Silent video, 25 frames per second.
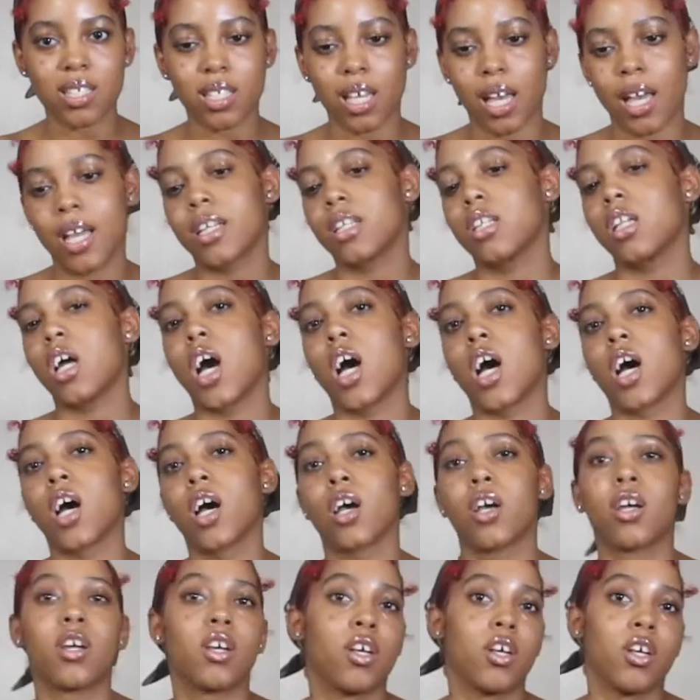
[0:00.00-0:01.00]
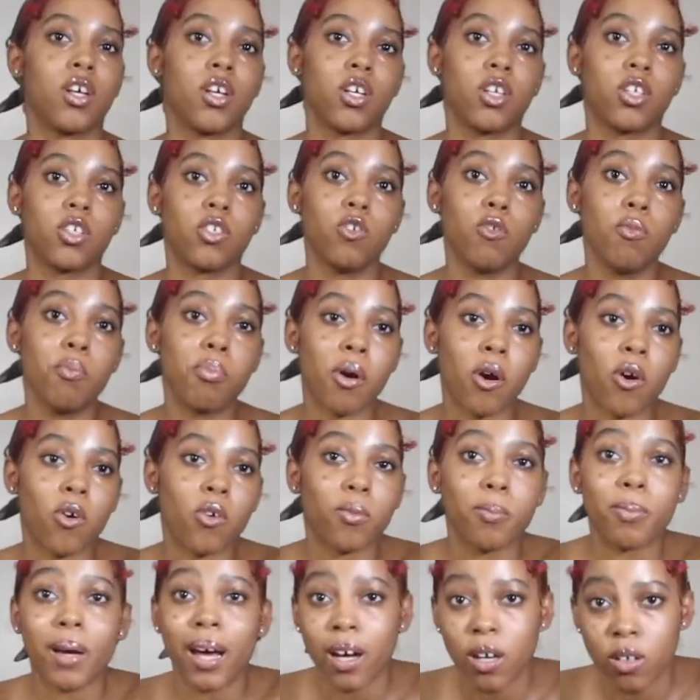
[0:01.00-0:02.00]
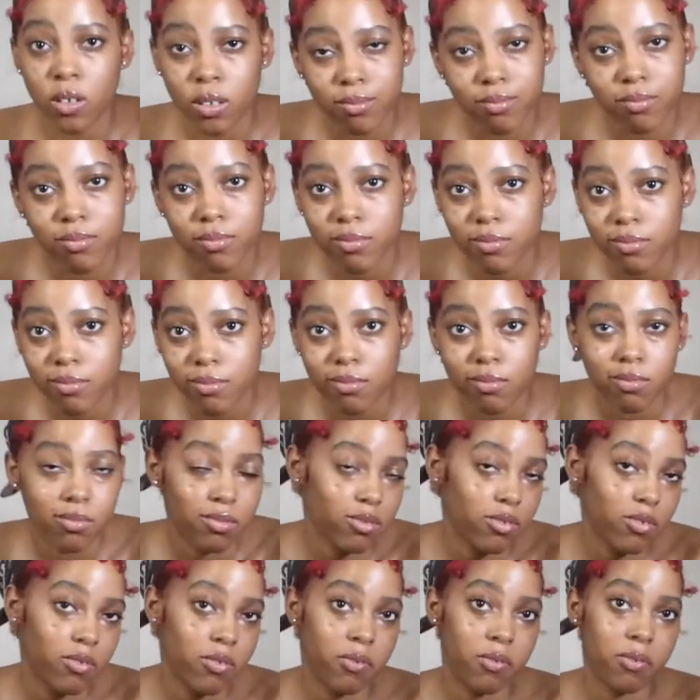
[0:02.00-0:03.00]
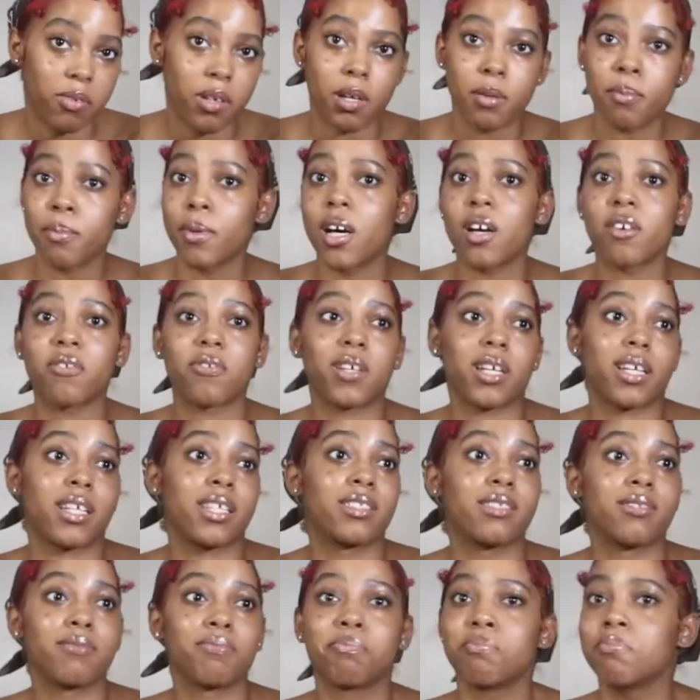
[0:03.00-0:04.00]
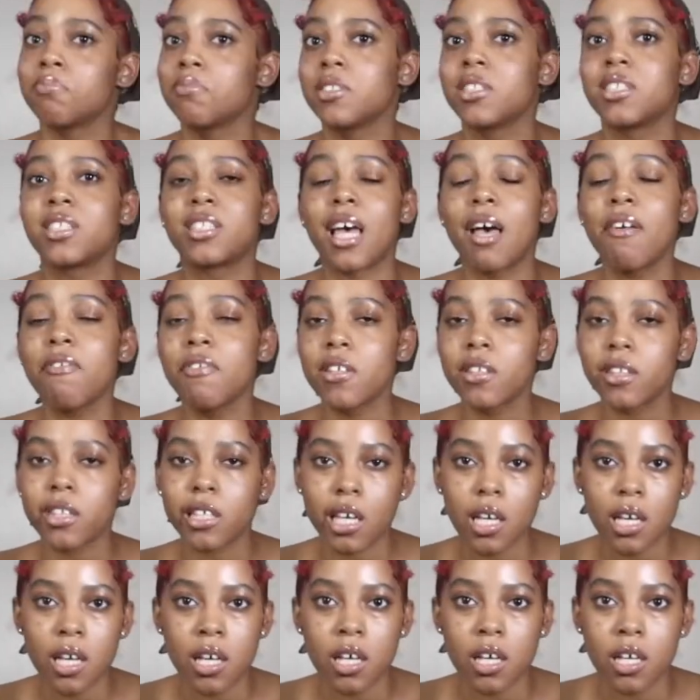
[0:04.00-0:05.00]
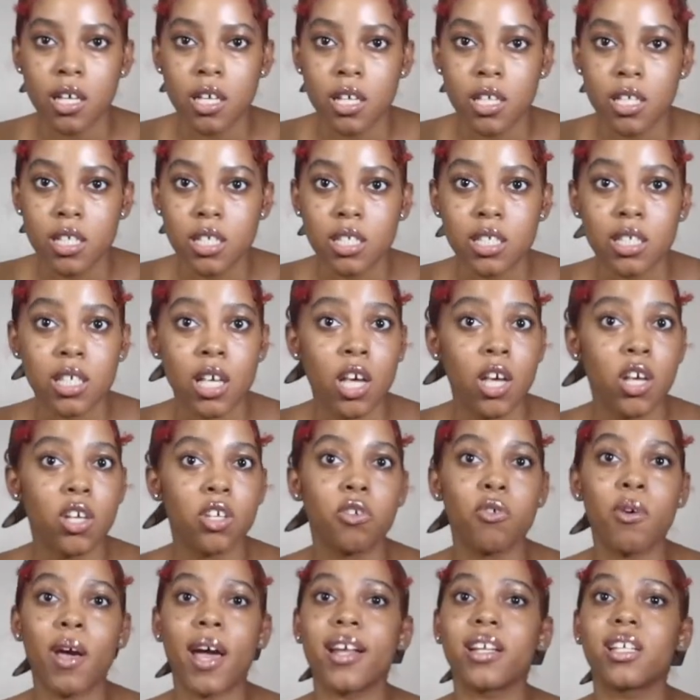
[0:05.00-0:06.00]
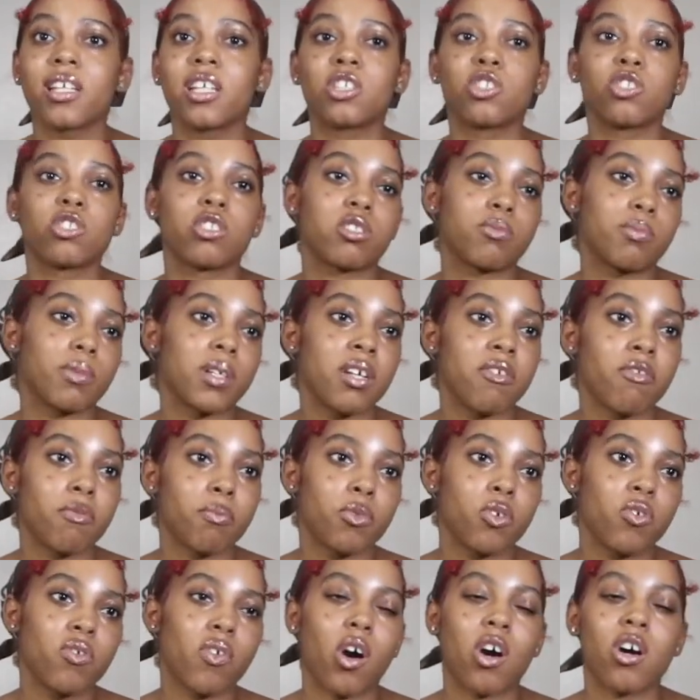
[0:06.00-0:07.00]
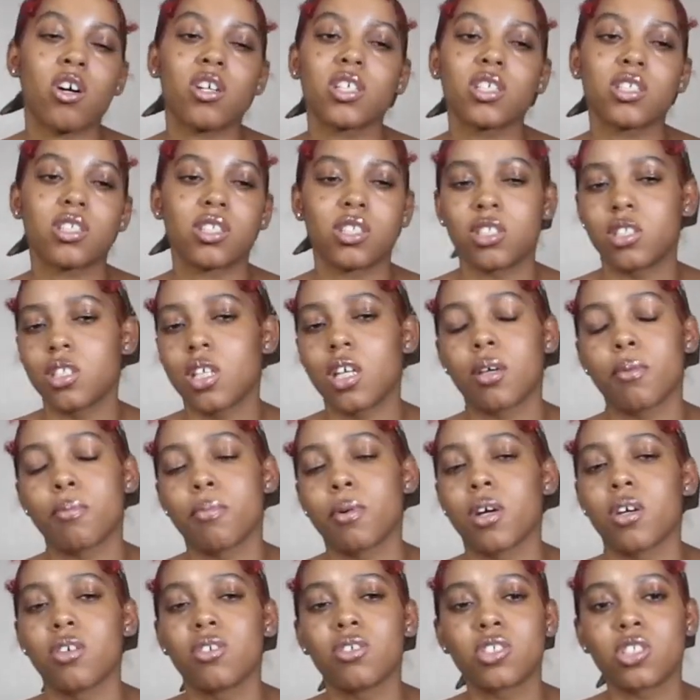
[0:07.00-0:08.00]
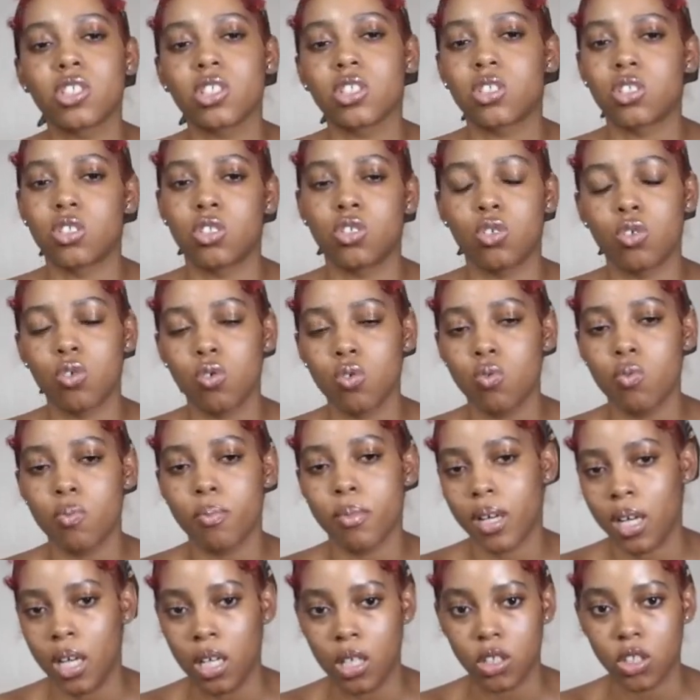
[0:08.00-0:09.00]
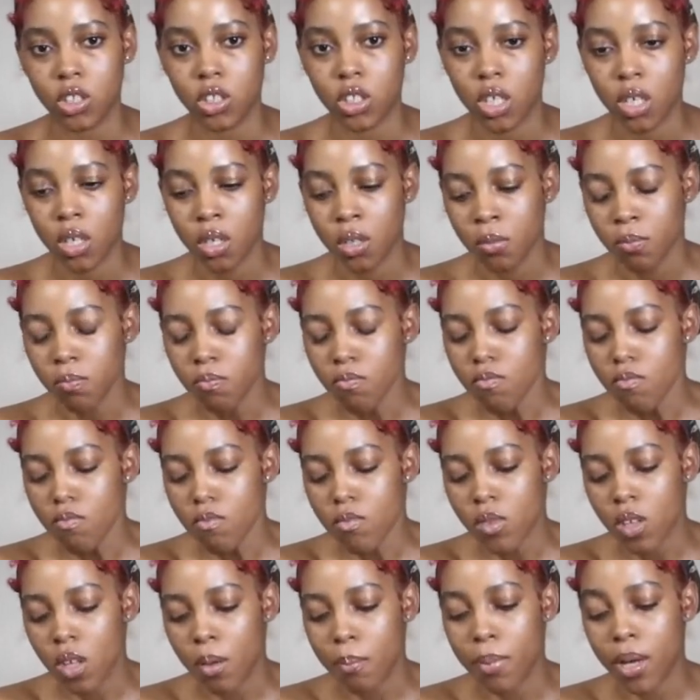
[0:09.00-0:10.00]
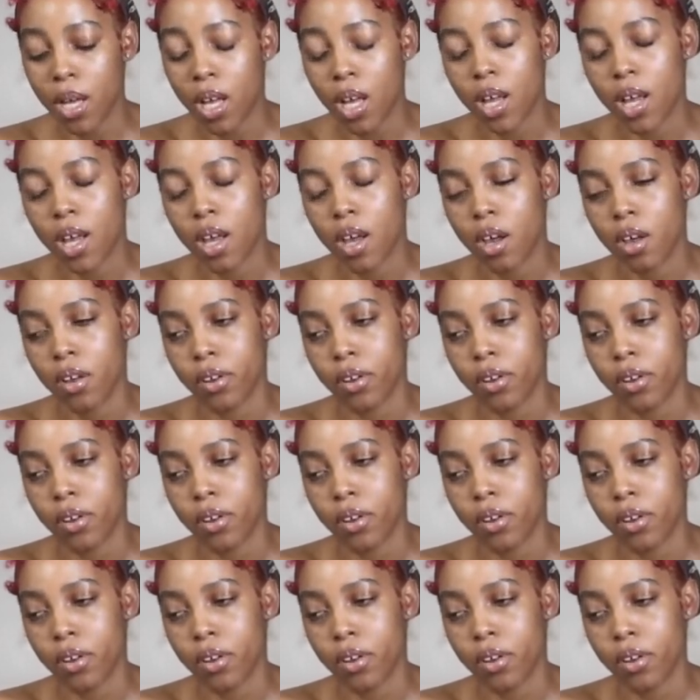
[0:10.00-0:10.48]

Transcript: like, nah, you broke about motherfucking 7 things. You had to get your spleen removed, all this shit, bro. It's just too much. But